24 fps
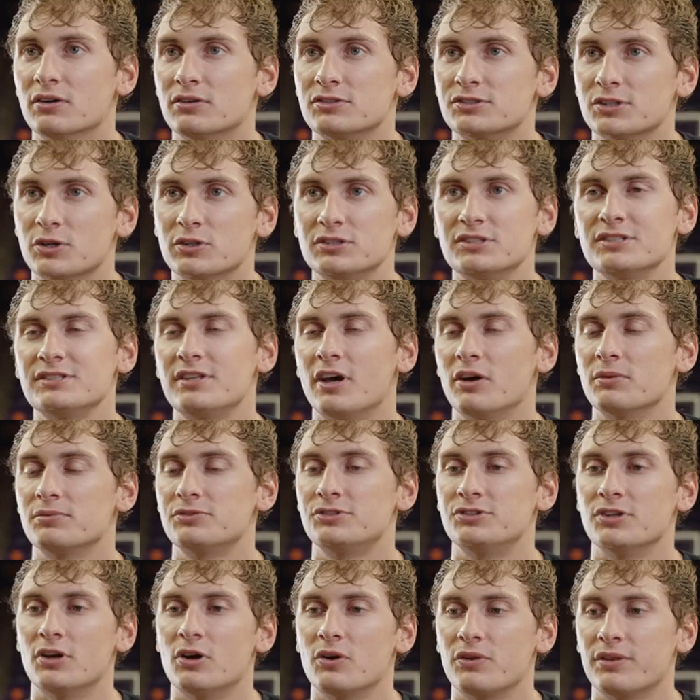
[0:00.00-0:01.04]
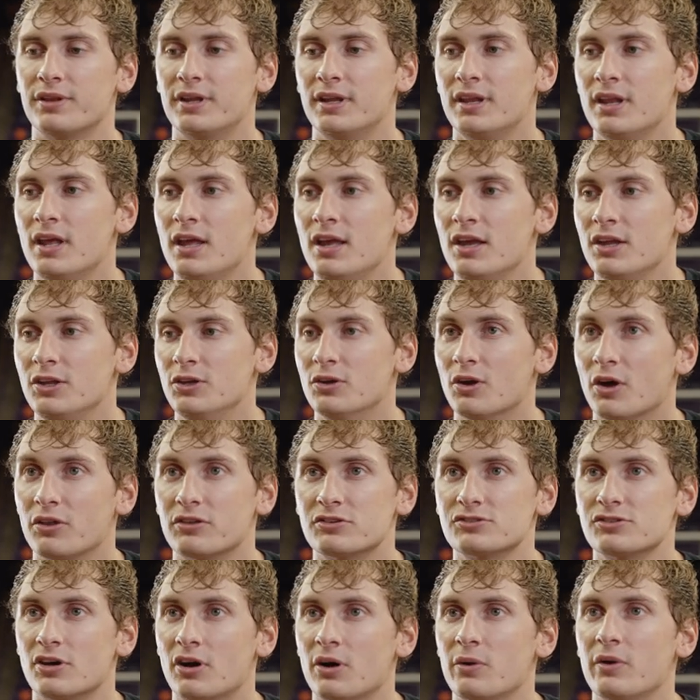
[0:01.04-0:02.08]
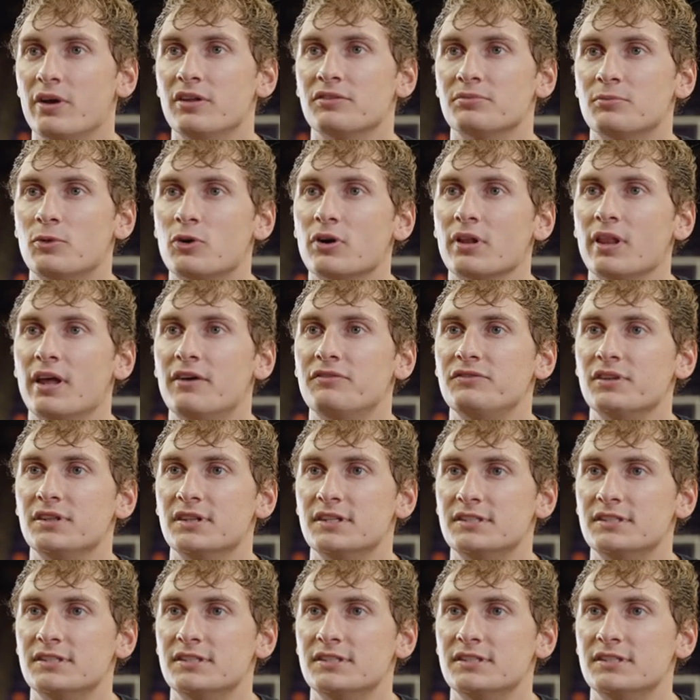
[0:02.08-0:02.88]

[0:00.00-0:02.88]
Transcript: So it just helps show that, you know, there's always more left in the